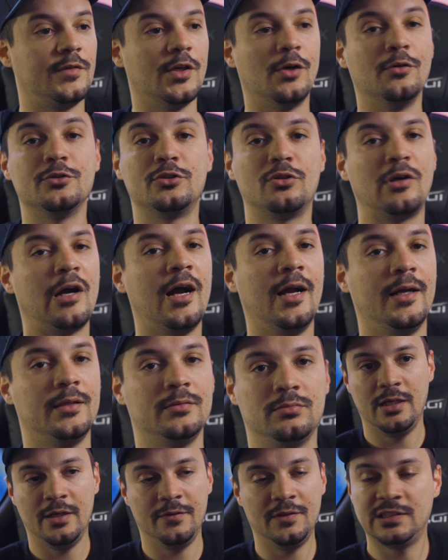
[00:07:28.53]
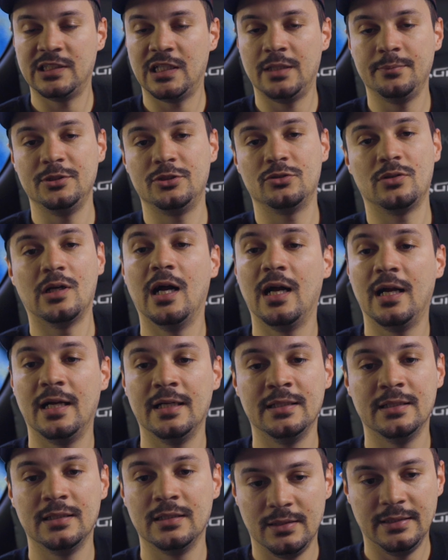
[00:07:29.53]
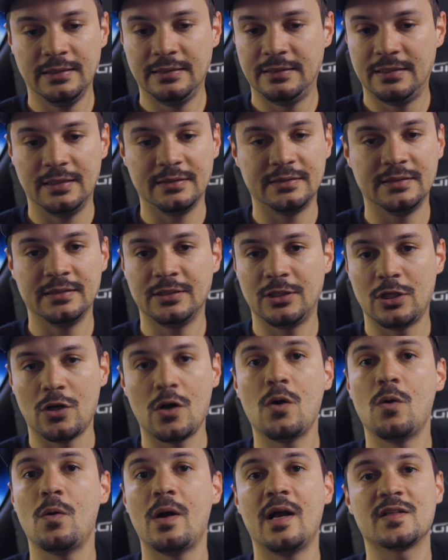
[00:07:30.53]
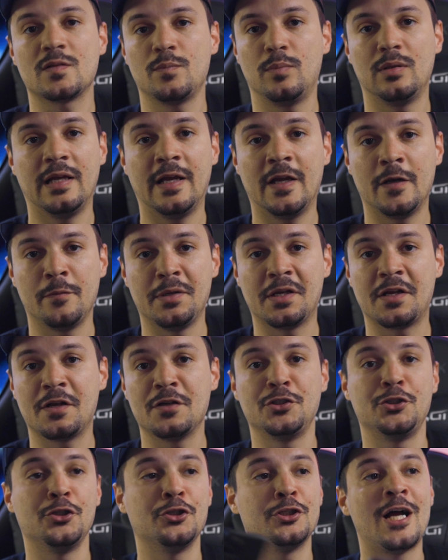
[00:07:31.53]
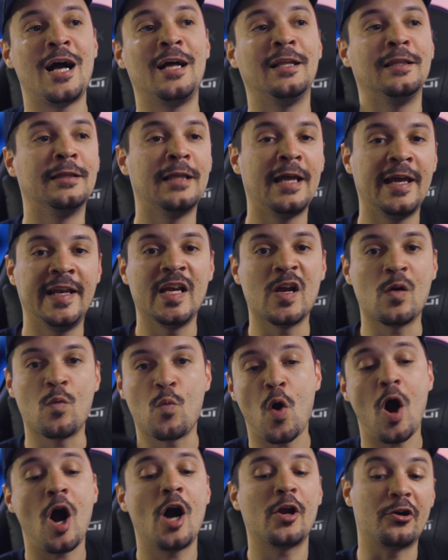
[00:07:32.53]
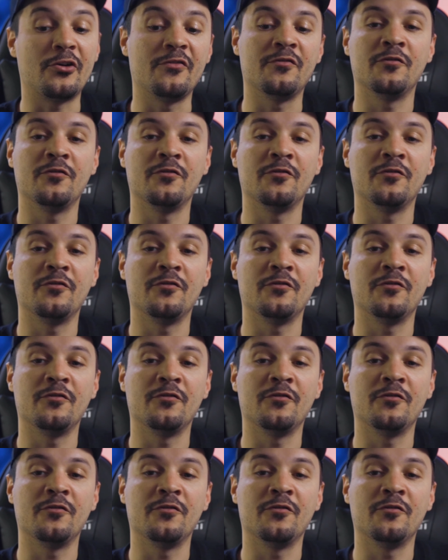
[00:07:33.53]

Don't try. Every time you try, it doesn't go as planned because you're not letting water